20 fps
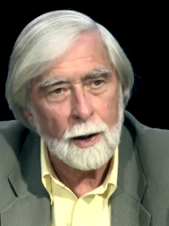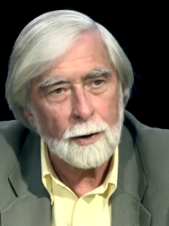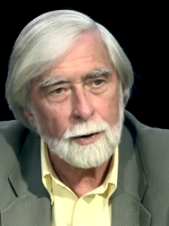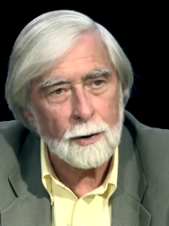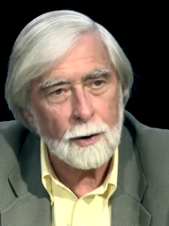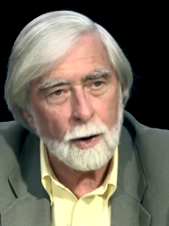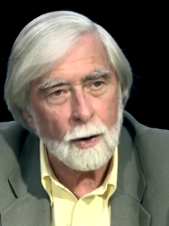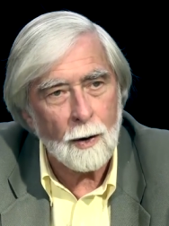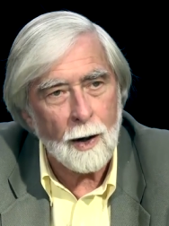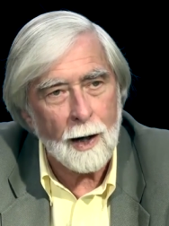You
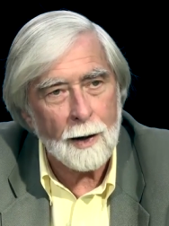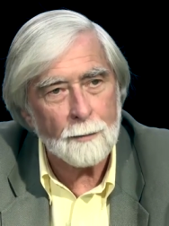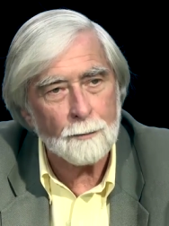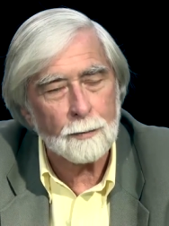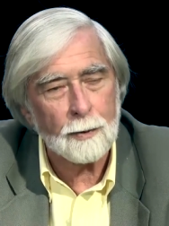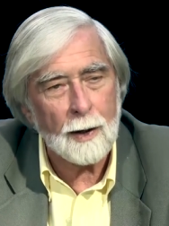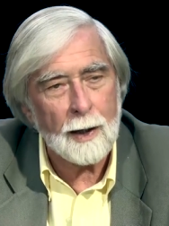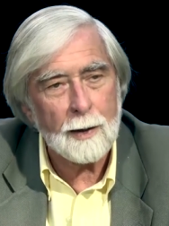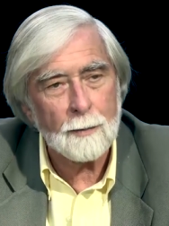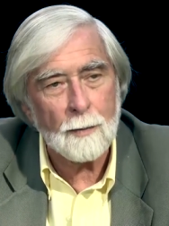know, I
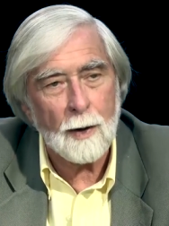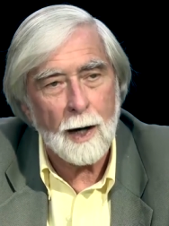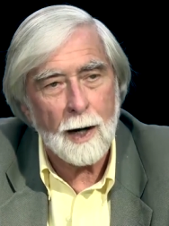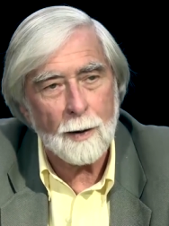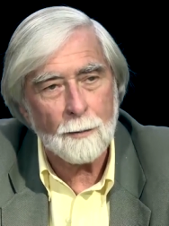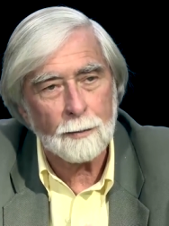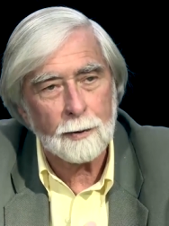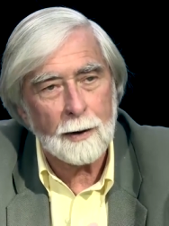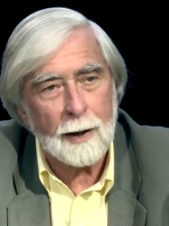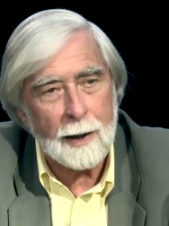blame I
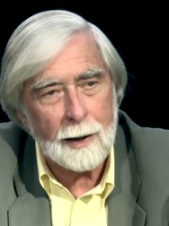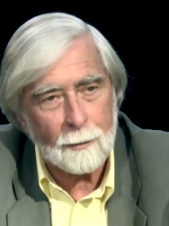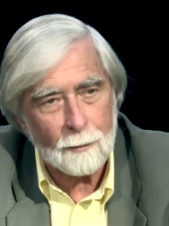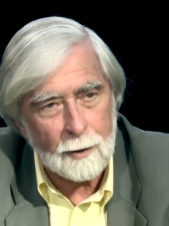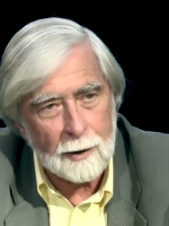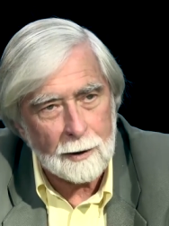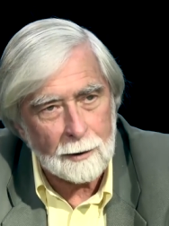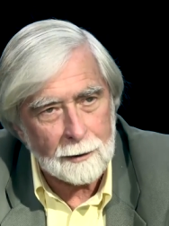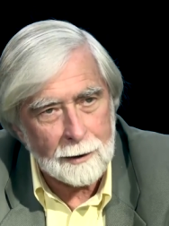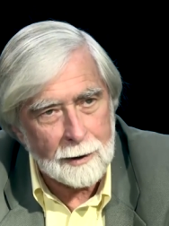blame
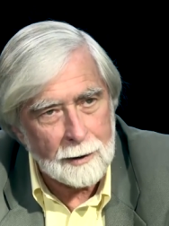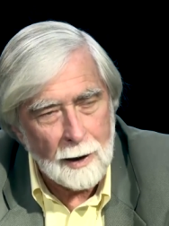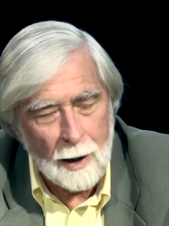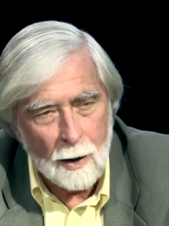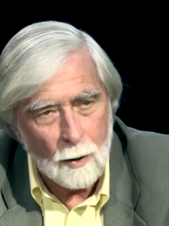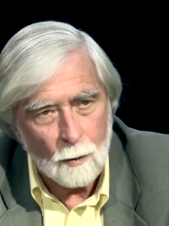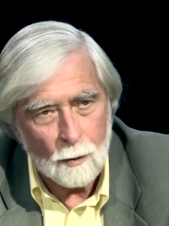the elite.